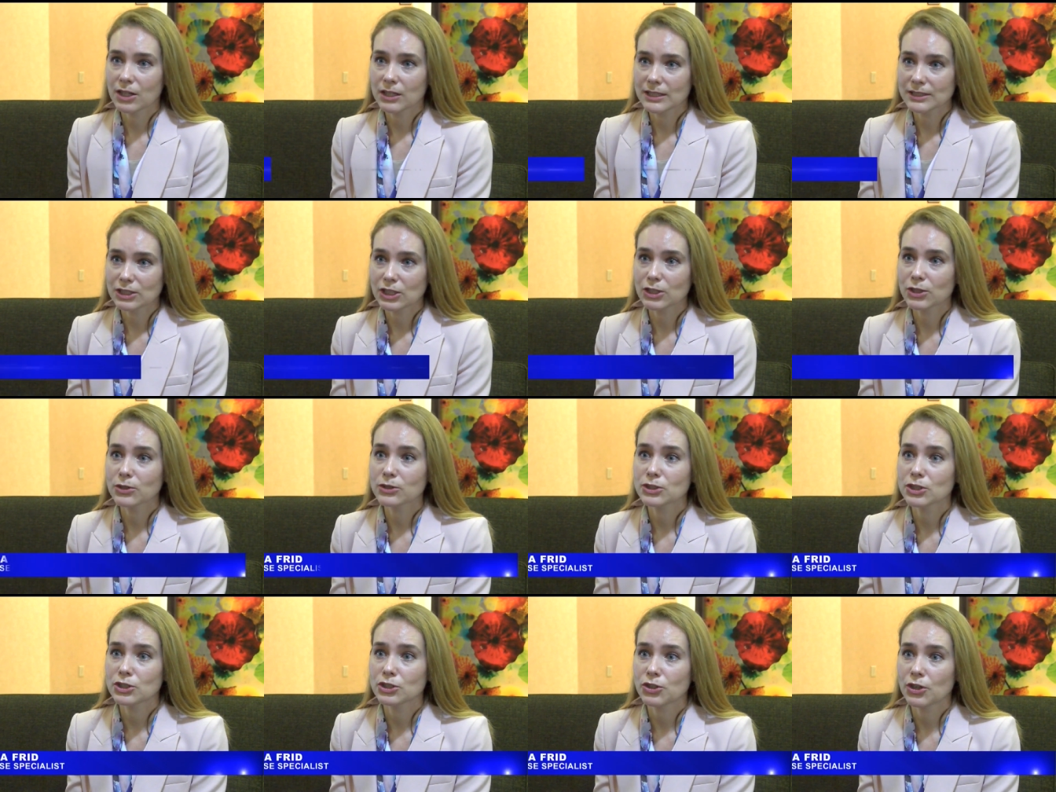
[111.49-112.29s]
as
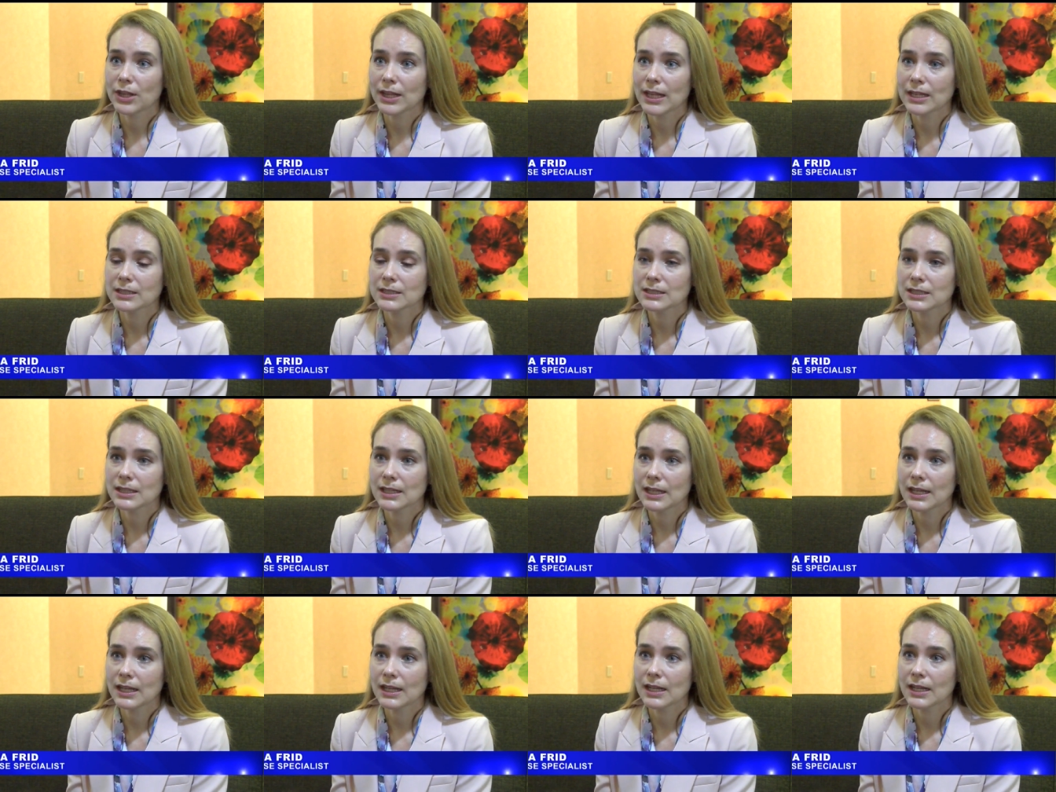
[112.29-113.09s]
close as you can to
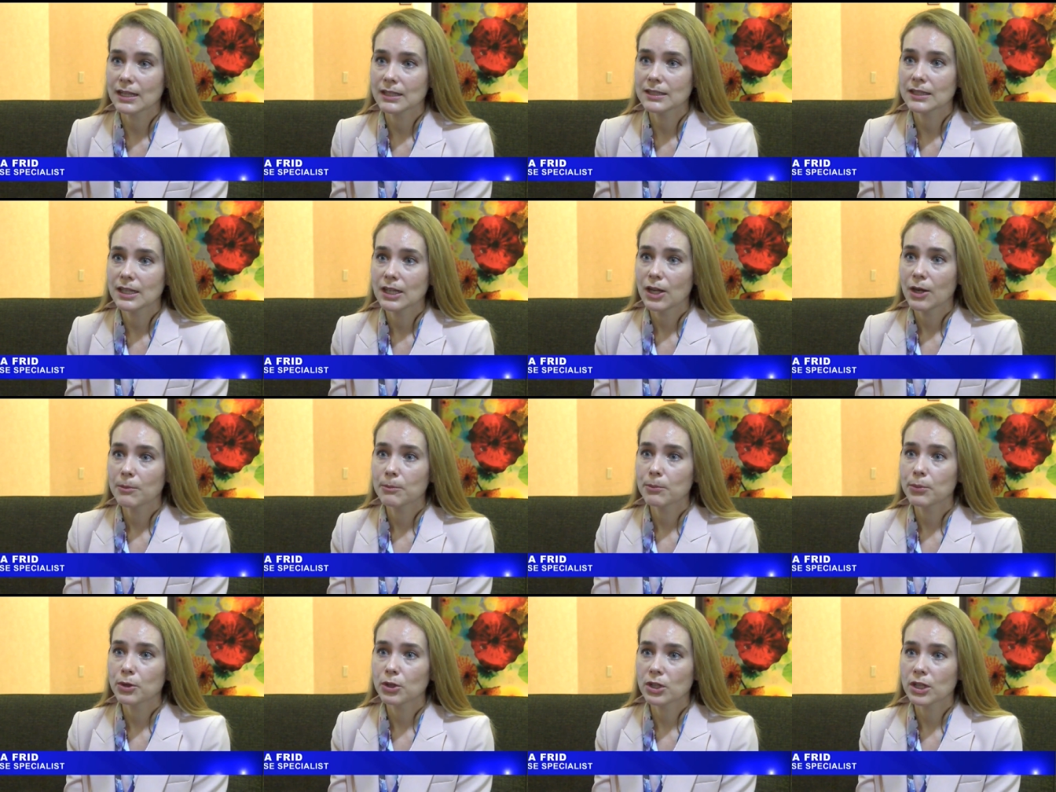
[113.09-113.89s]
the head,
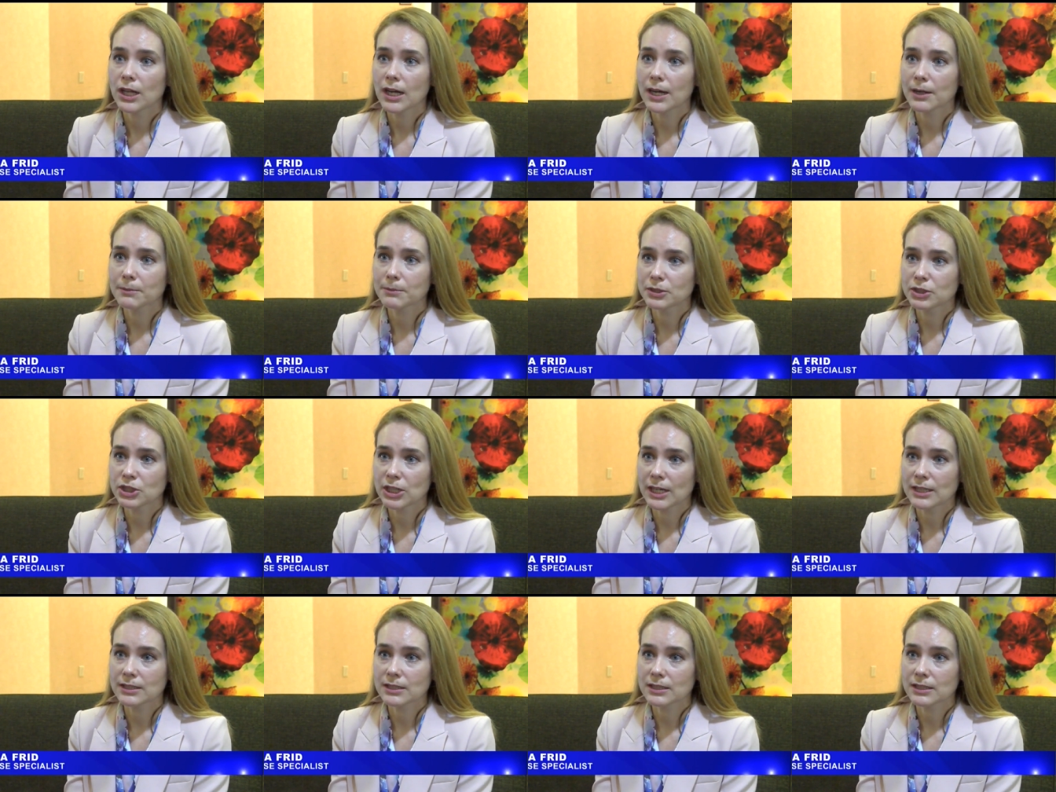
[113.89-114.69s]
pull up
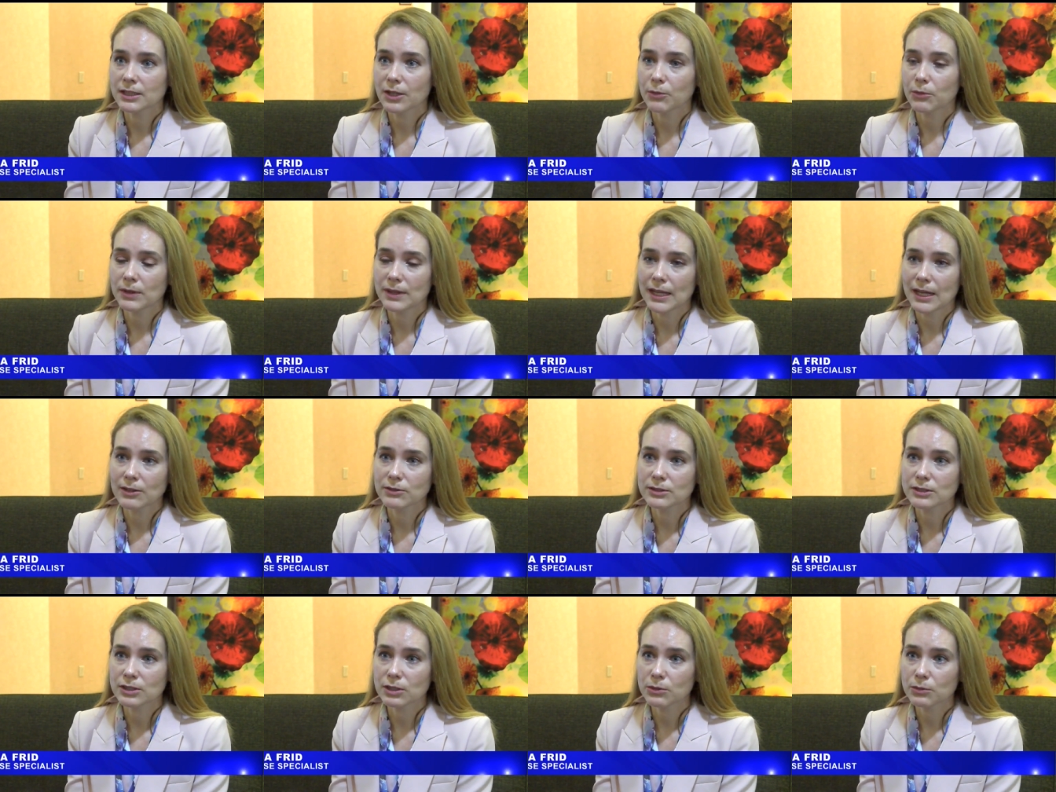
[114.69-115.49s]
gently
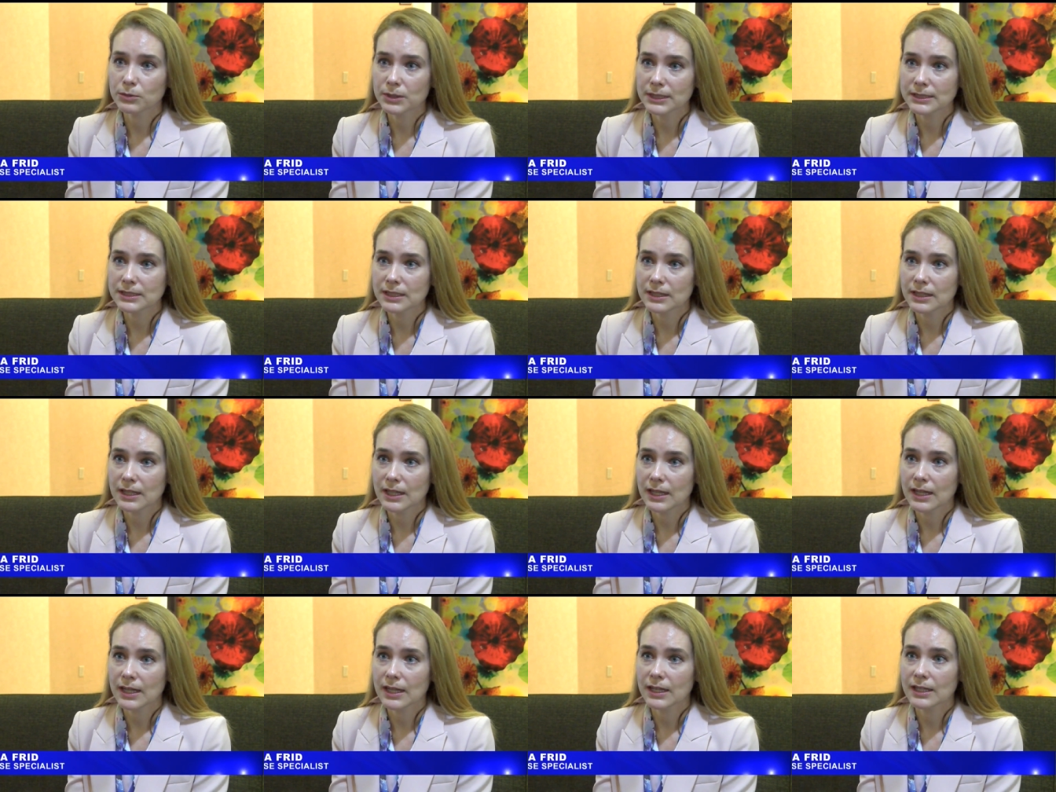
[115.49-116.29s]
without squeezing
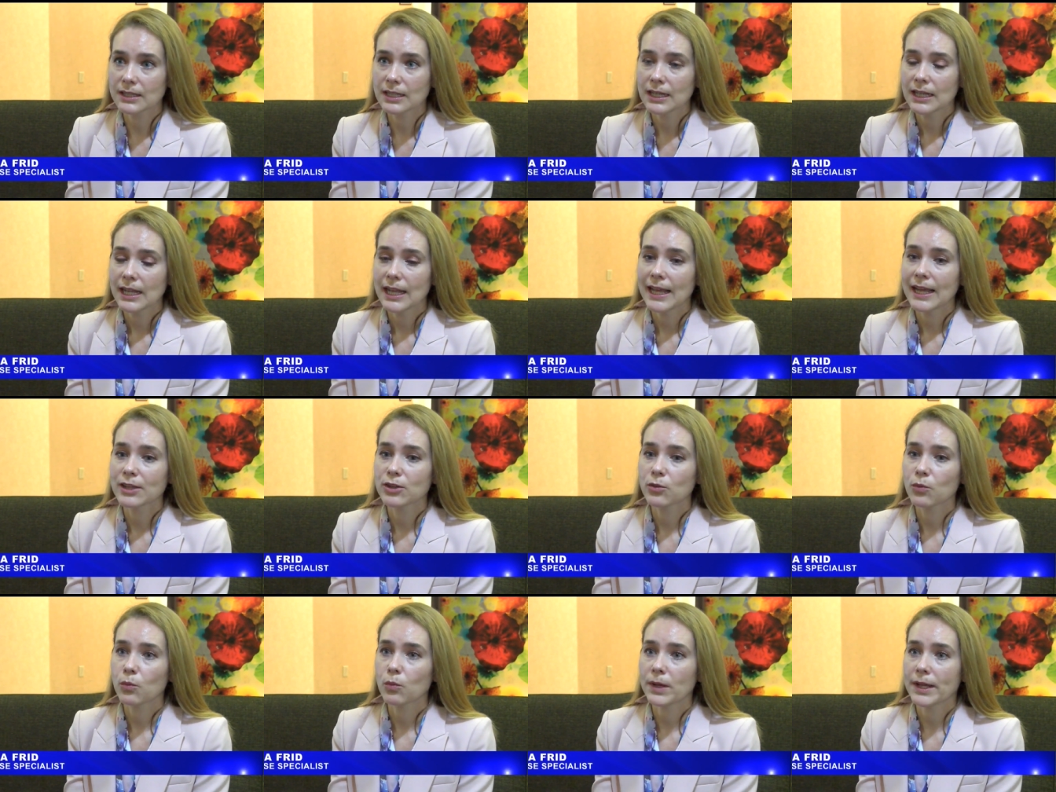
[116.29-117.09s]
the head
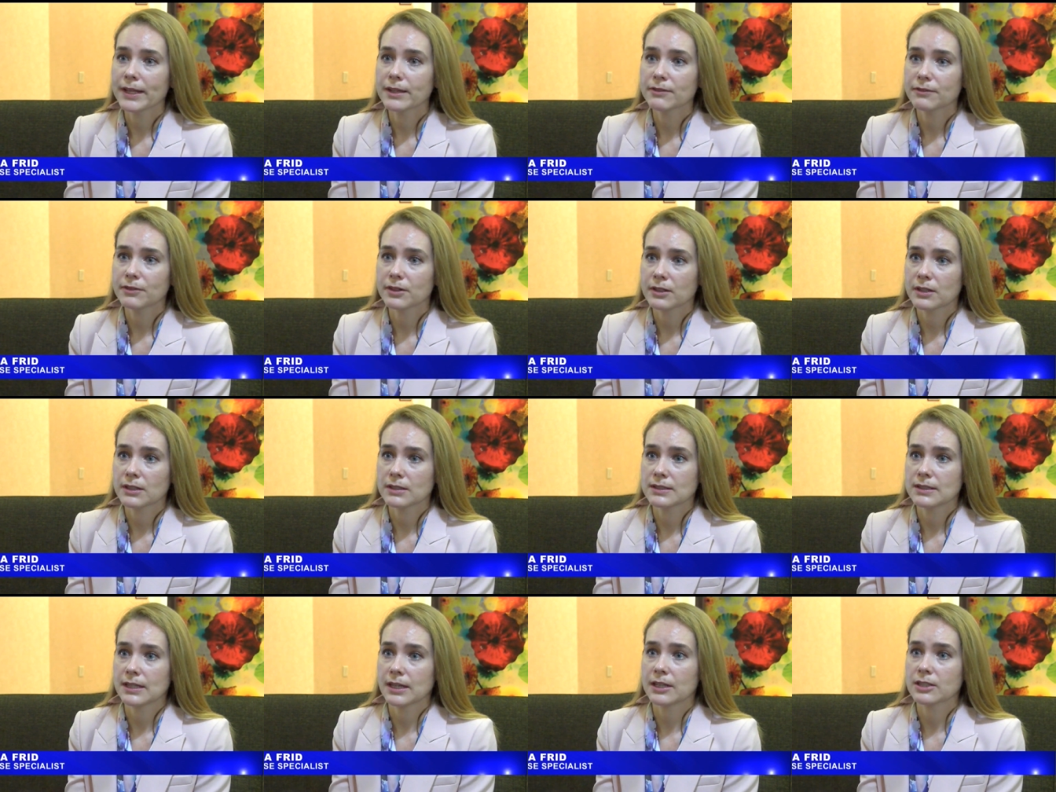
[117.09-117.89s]
and wait for the
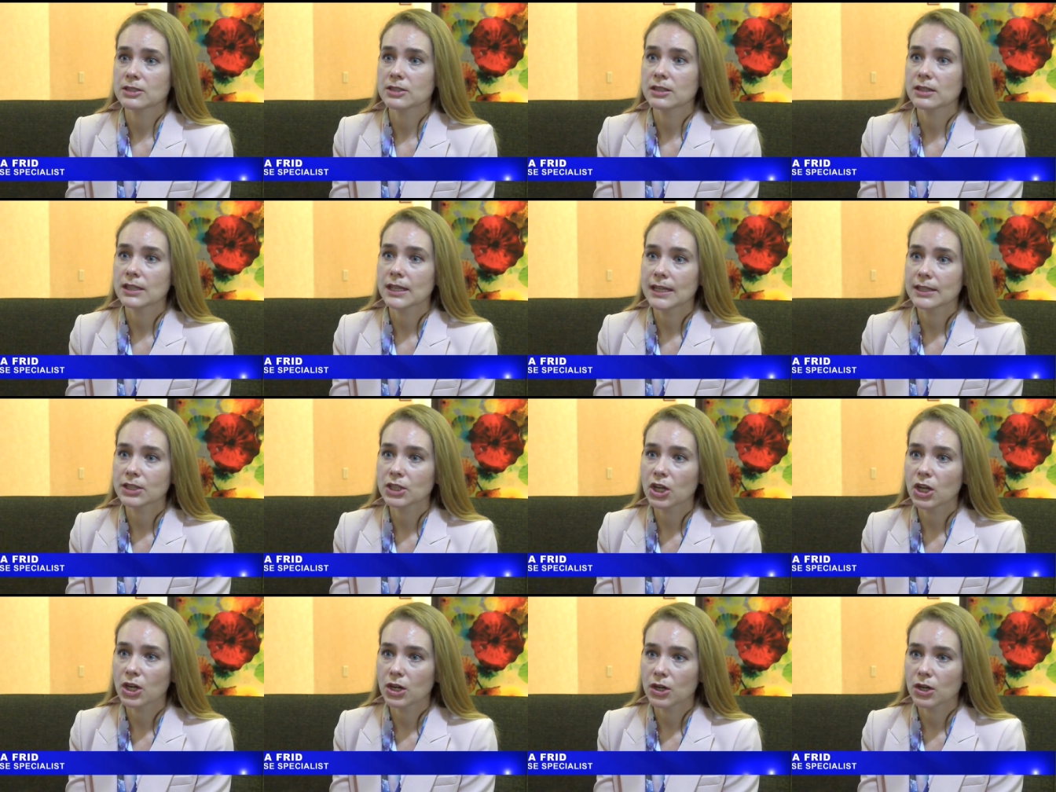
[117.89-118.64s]
tick to let